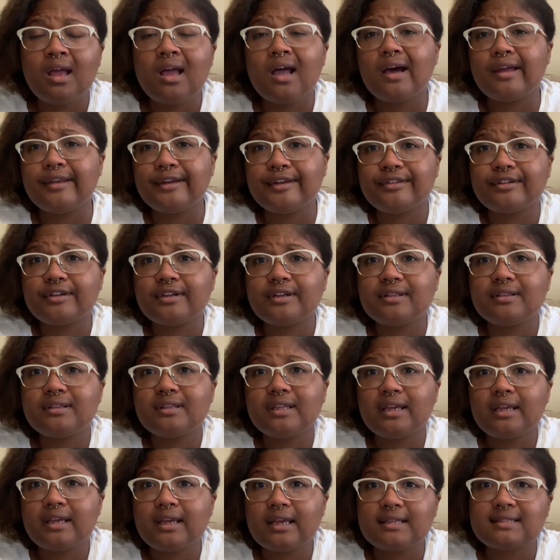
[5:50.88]
Another good
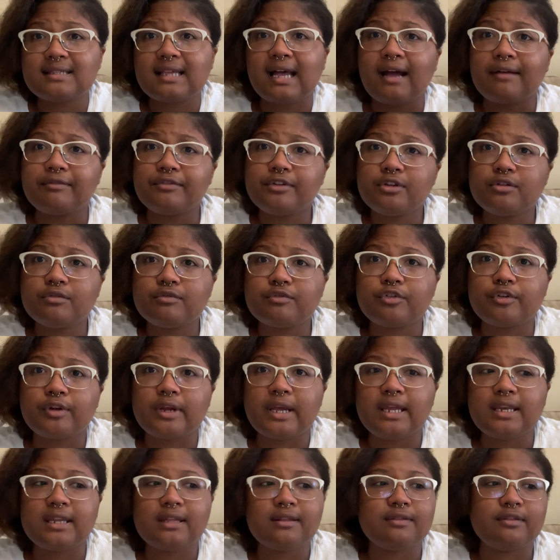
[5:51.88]
thing is, after you've
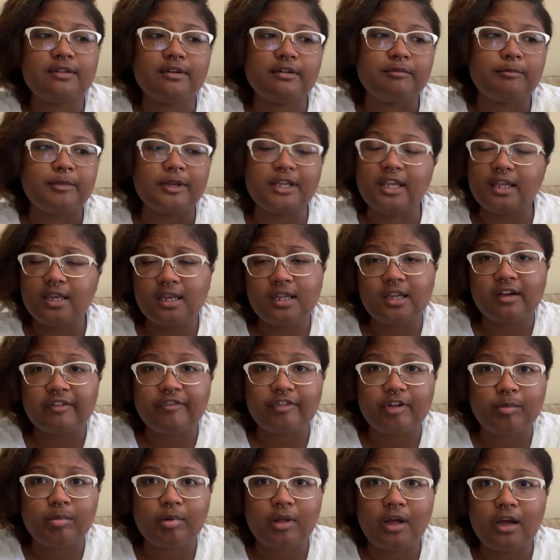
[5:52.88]
created the beginning of your
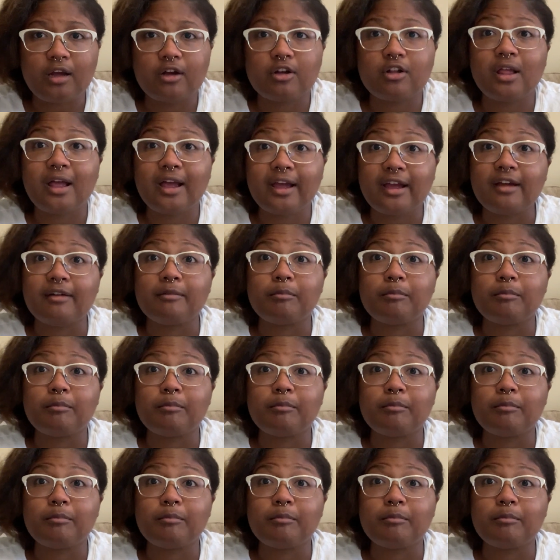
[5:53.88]
client